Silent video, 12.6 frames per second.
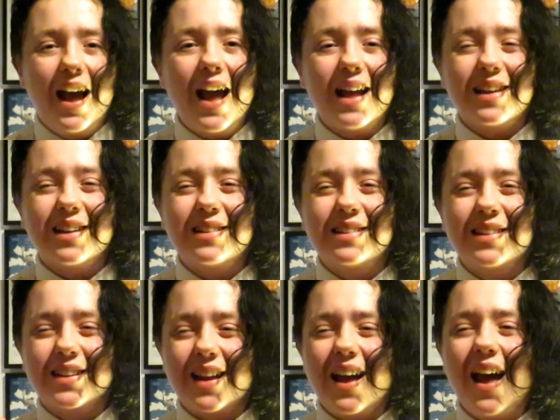
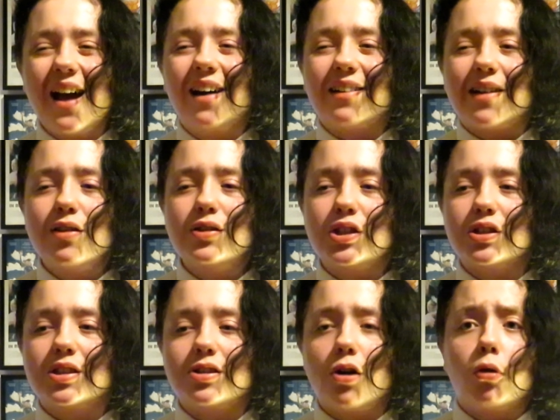And it allows
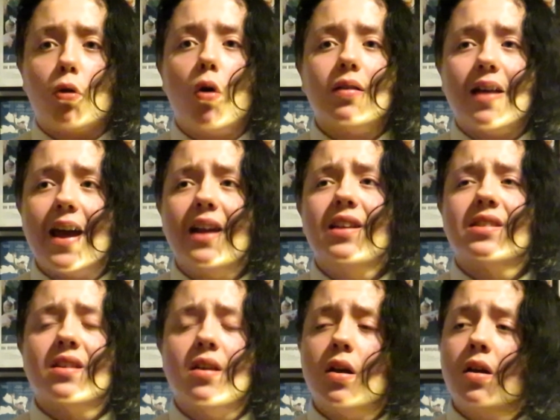you to do a lot
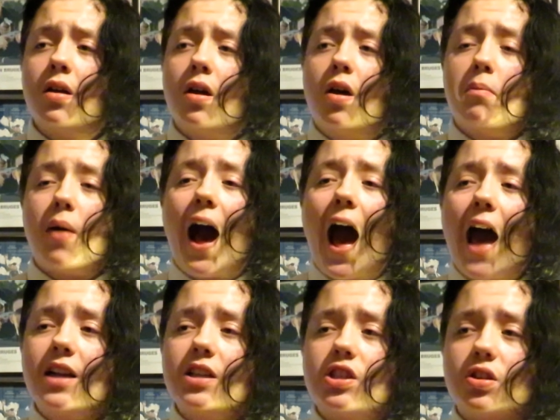less, but
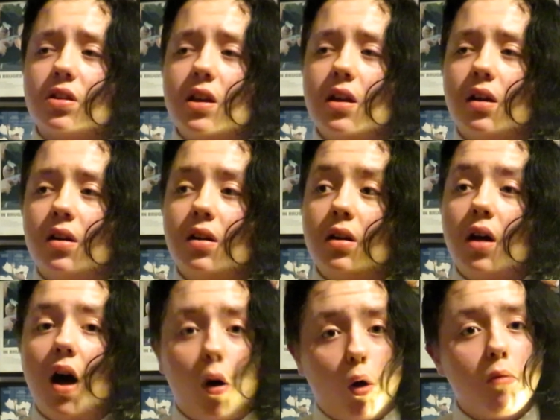actually
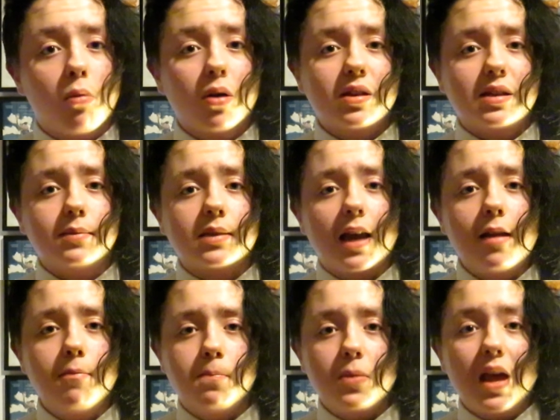a lot more at the same
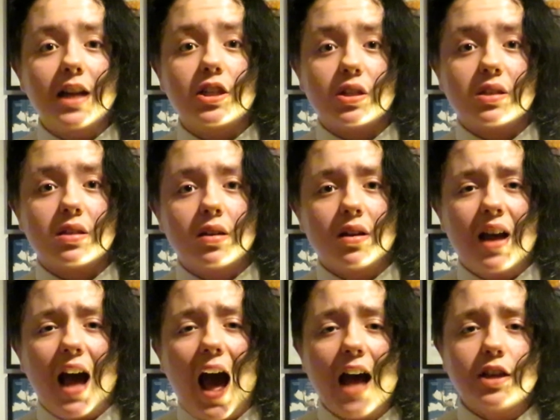time. It just
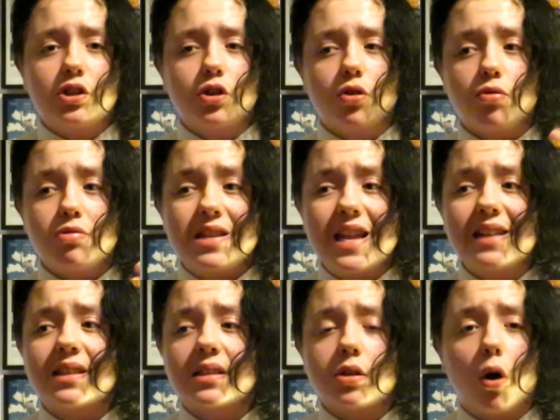has you
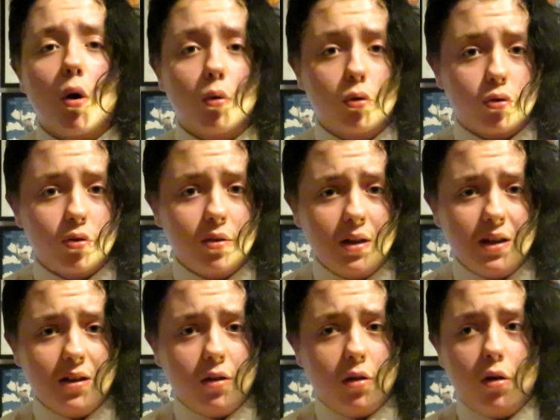needing to
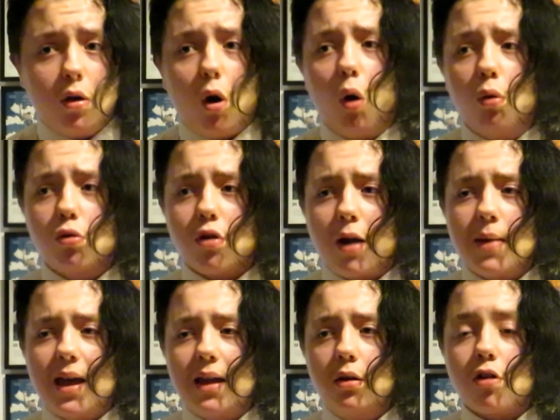all cram
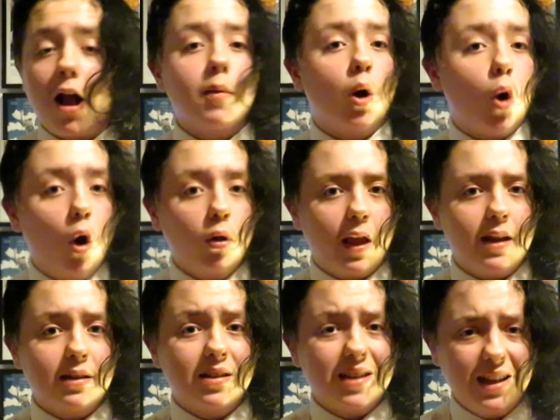it all
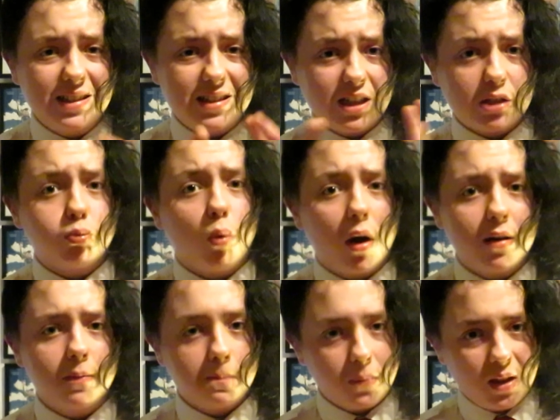in into this
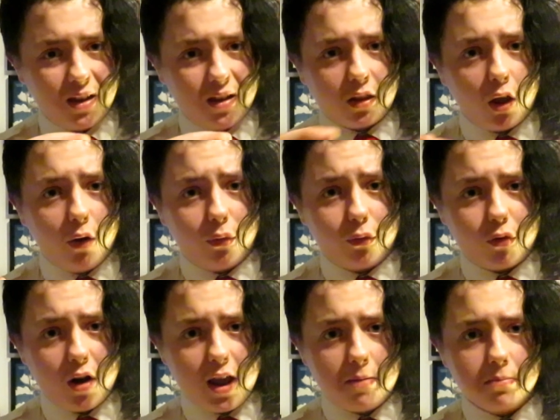one little
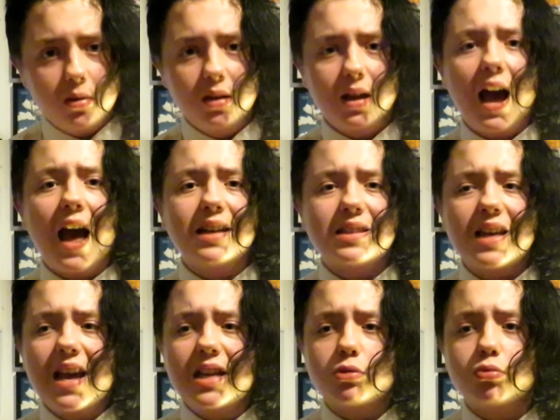frame, and
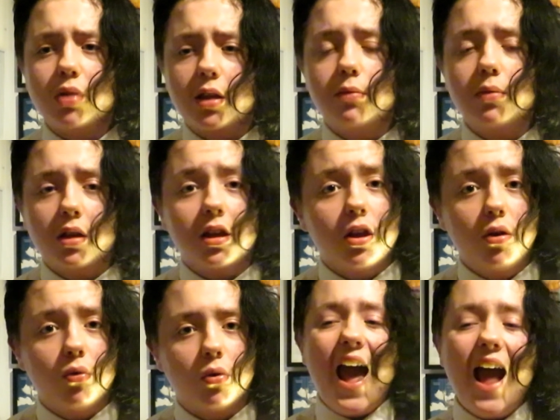it's really, really
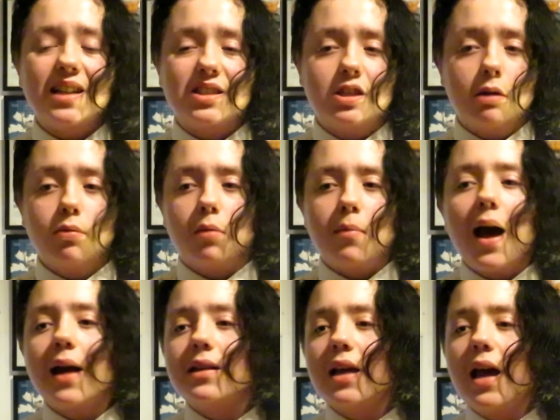cool. It's genuinely
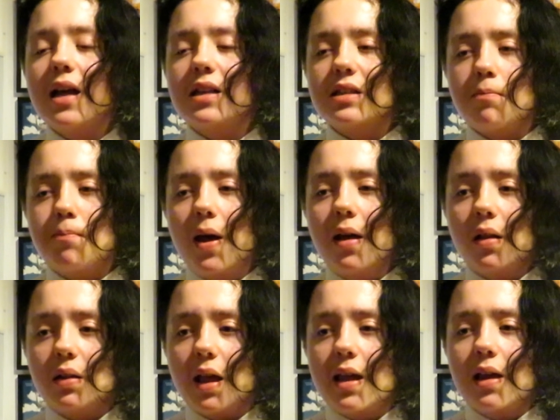mad. It's a bit
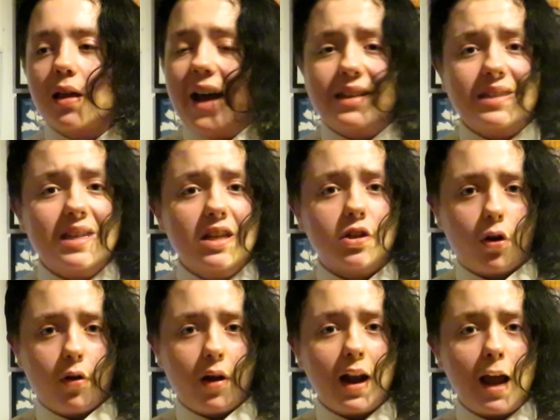like a
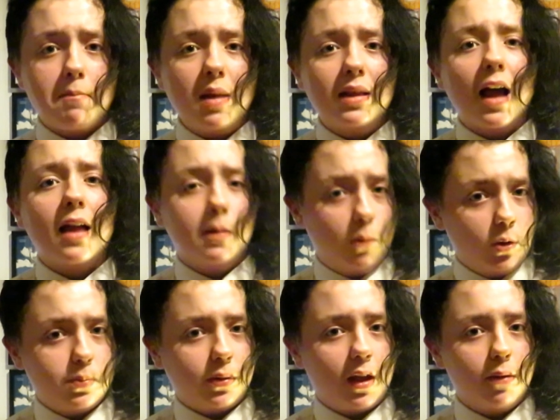seizure, and I mean that in the
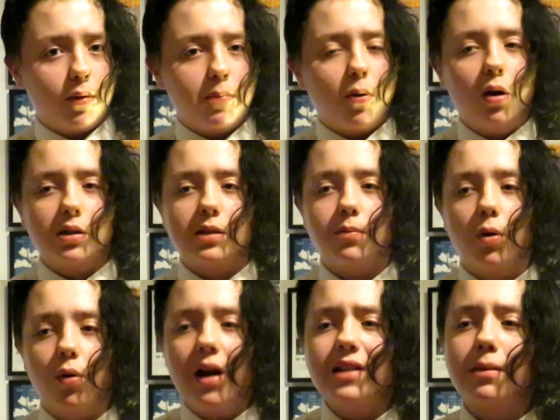most polite way
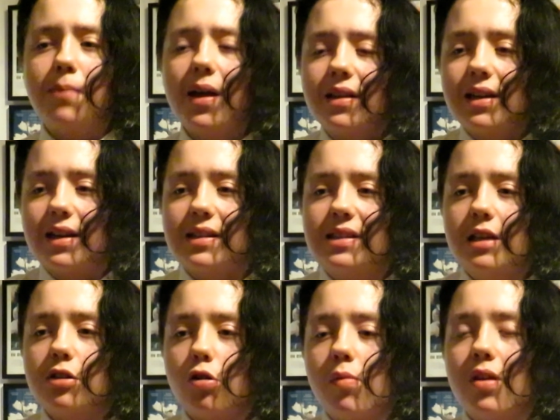possible. It's a bit like a
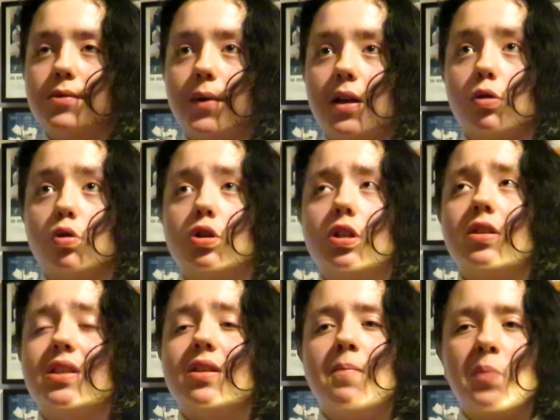seizure in a music video. There's
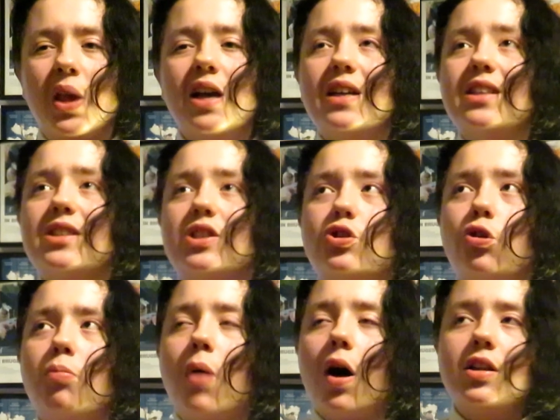just
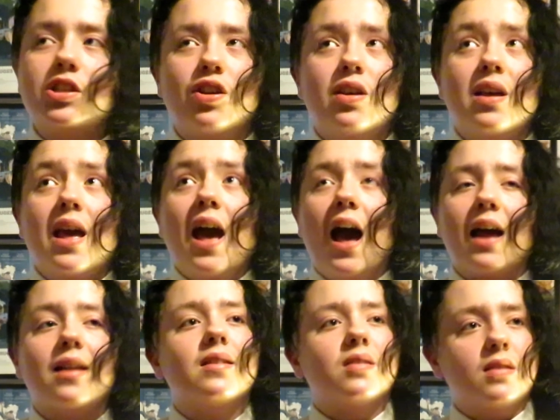so much,
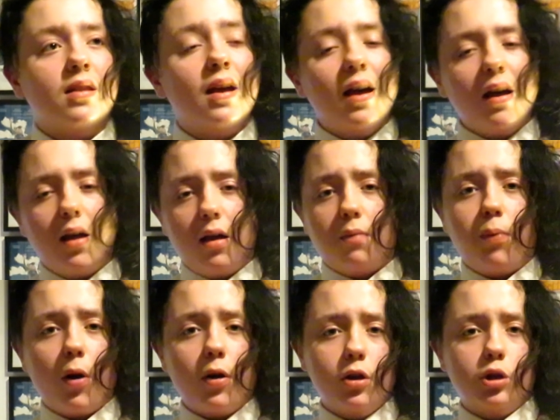and
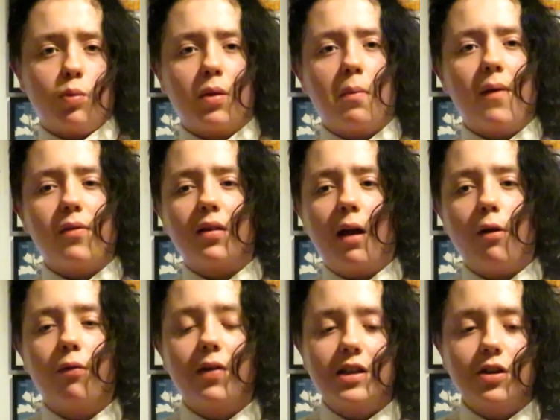per usual with a Biffy
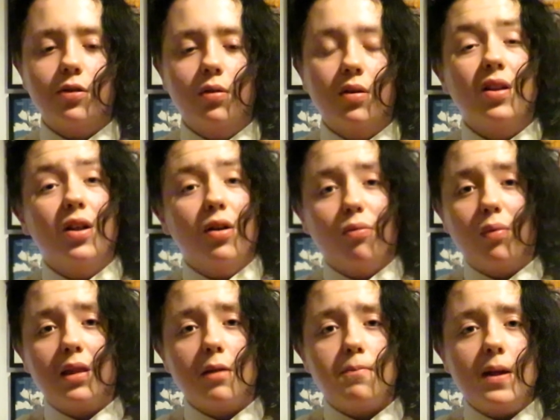Clyro video,
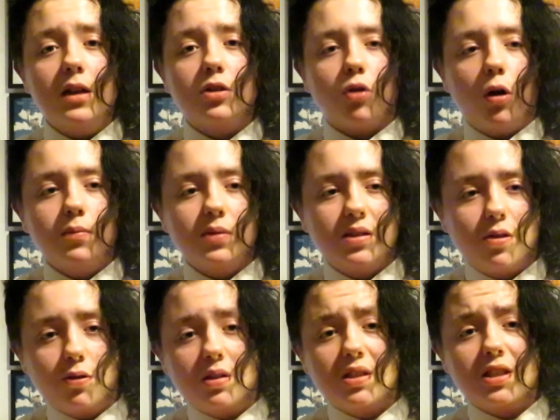when the beat drops,
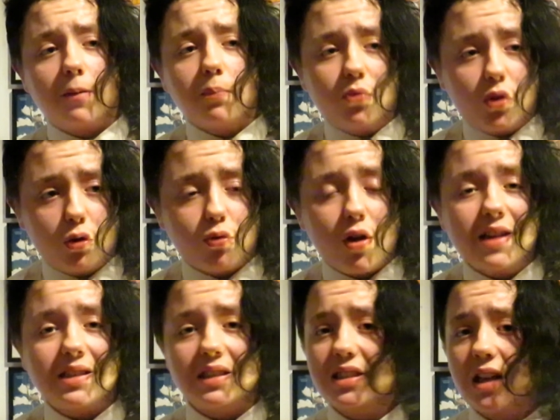there's some
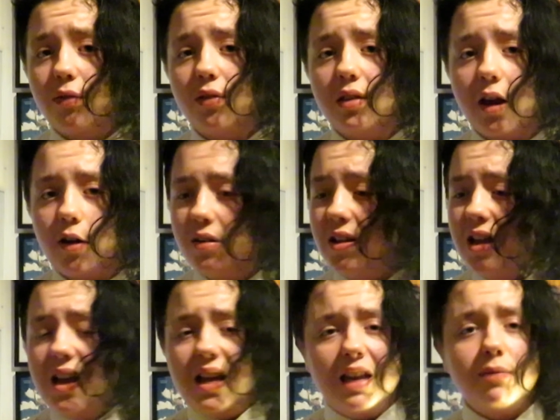crazy stuff in there.
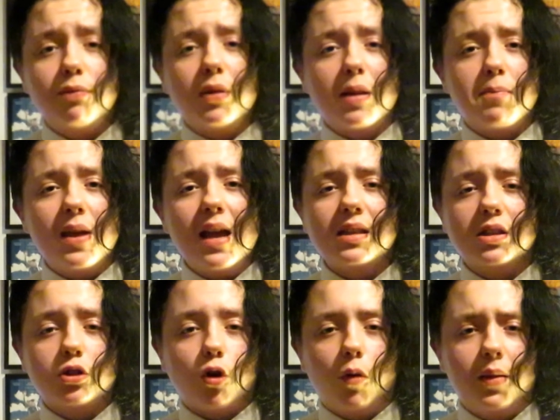And even when the beat
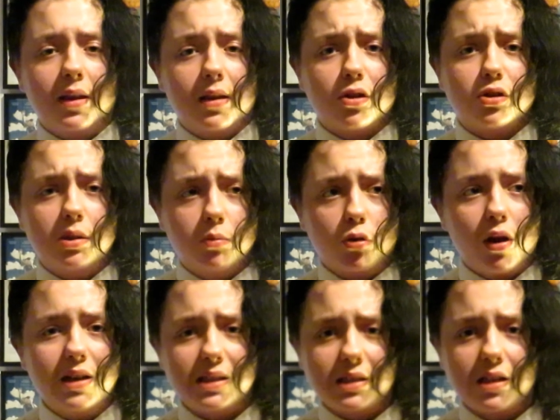isn't dropping, there's some
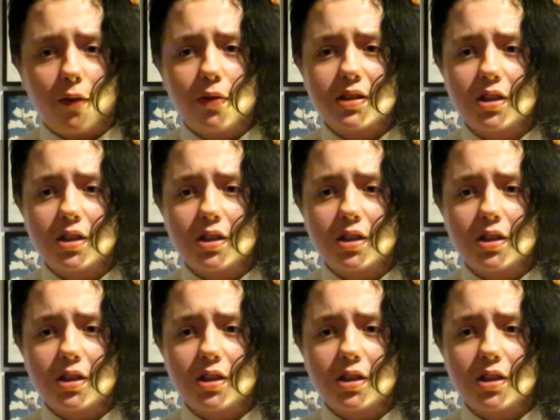crazy stuff.